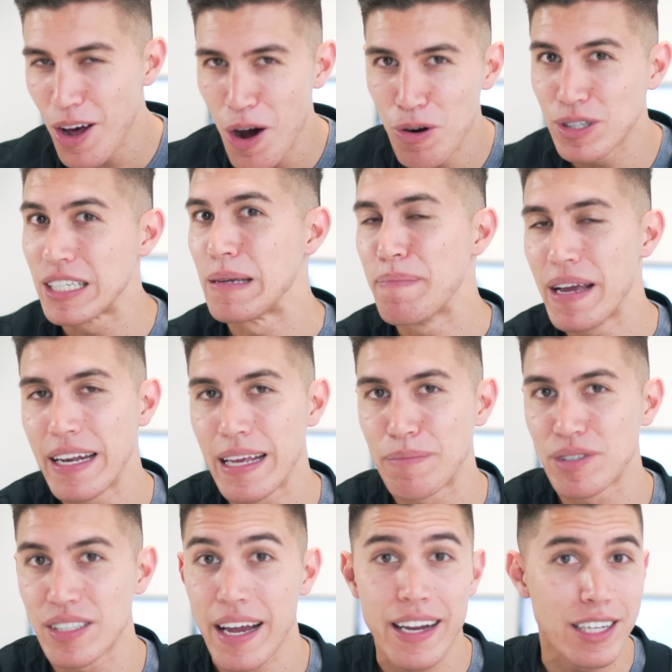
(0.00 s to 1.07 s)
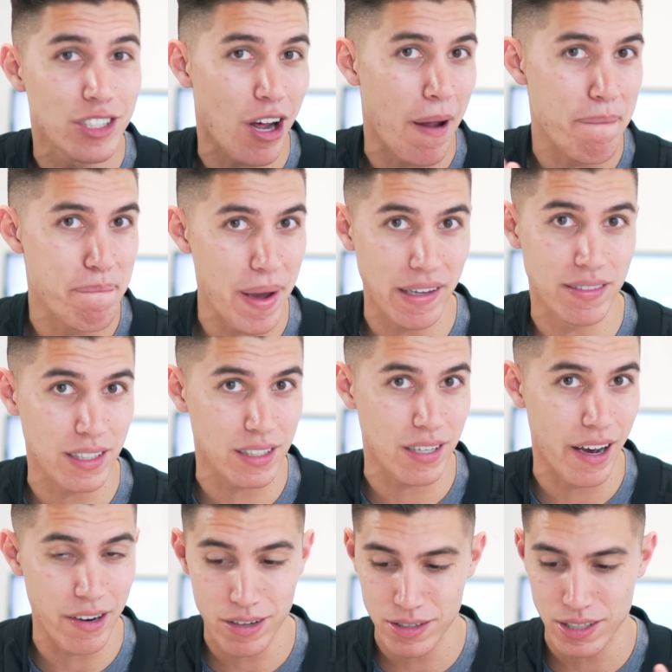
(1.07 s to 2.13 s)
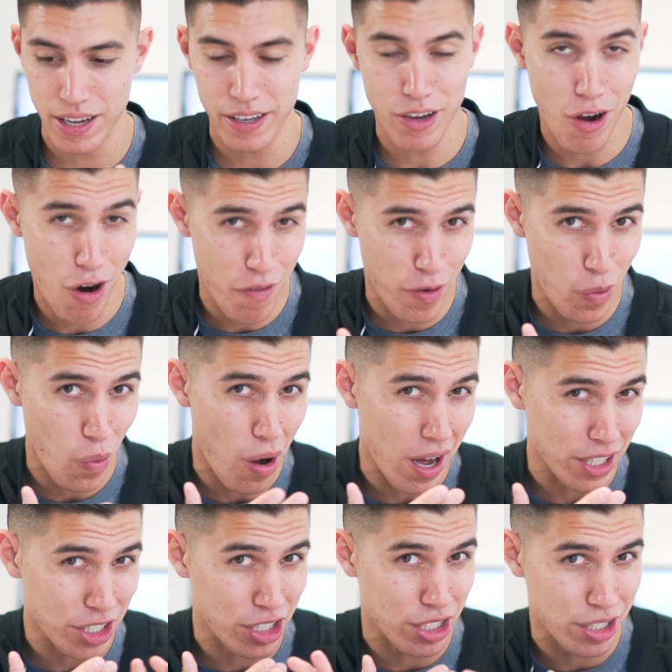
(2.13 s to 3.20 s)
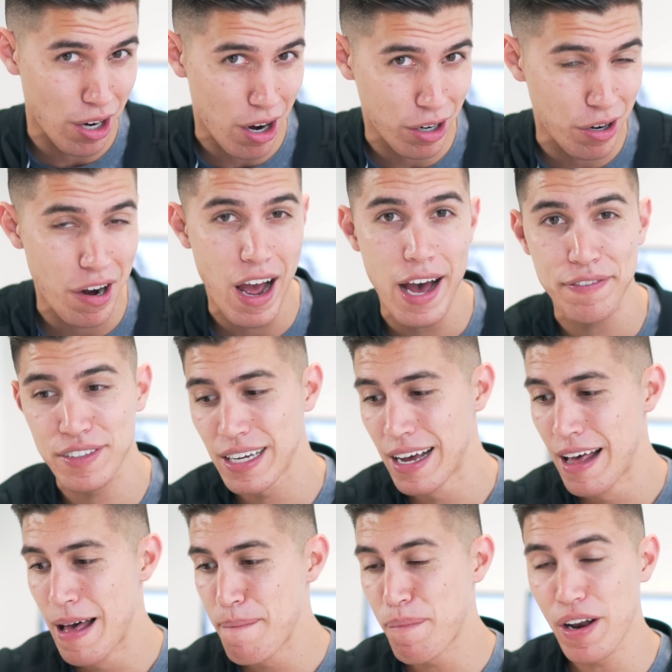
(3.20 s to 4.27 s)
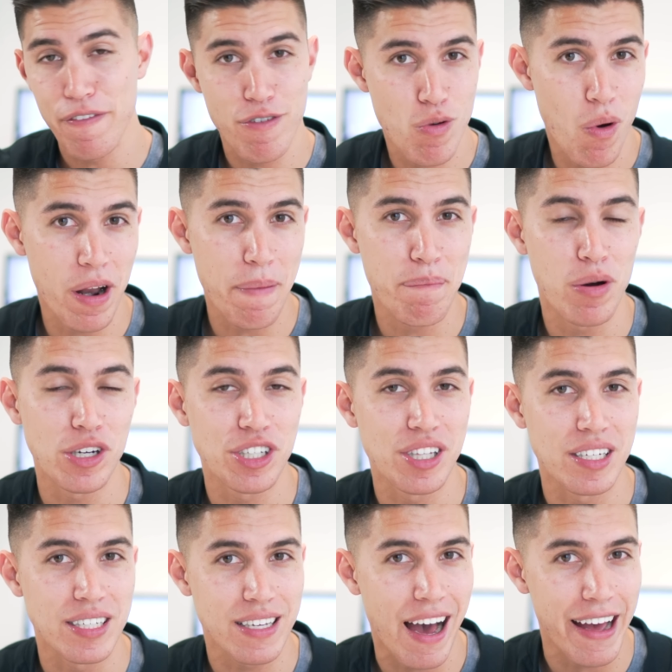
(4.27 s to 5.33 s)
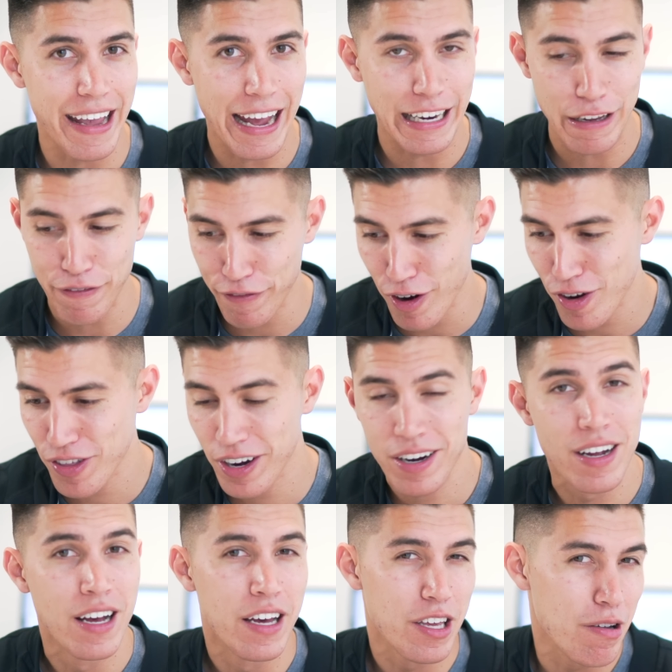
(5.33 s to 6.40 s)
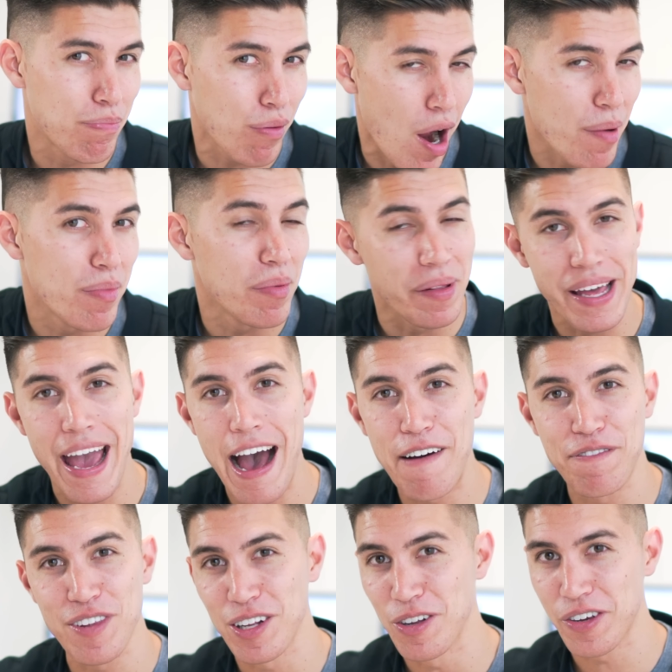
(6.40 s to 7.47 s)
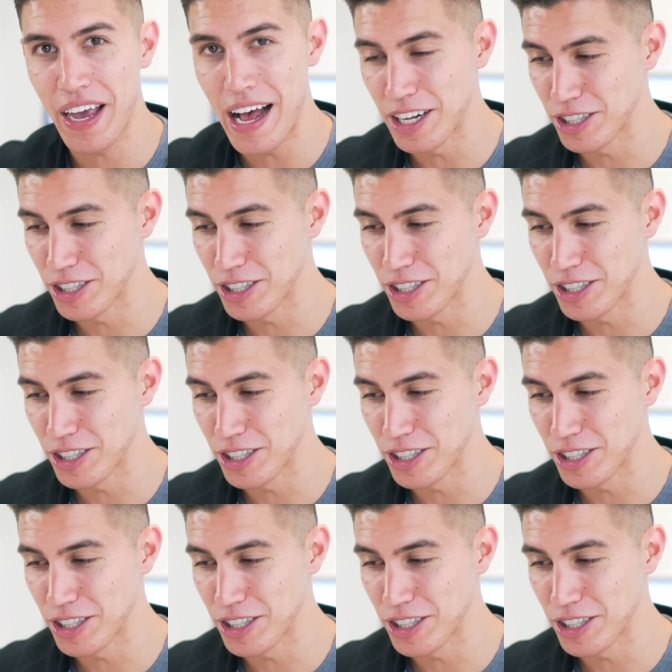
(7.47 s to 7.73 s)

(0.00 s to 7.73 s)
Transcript: low to medium settings on basic titles like Overwatch, StarCraft, but if you want to push this guy any further, you probably have to look